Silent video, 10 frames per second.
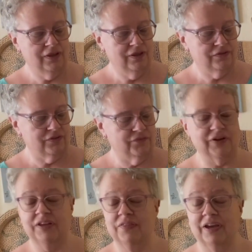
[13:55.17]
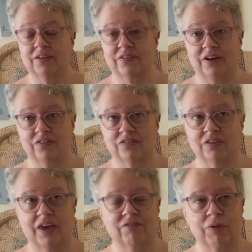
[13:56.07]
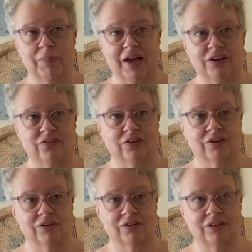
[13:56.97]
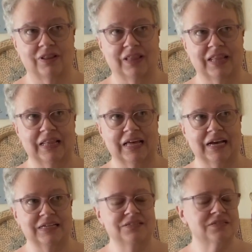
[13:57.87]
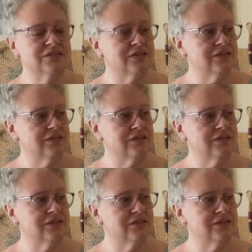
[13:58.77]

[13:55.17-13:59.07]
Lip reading: So the funny thing is, I just gave it back to her last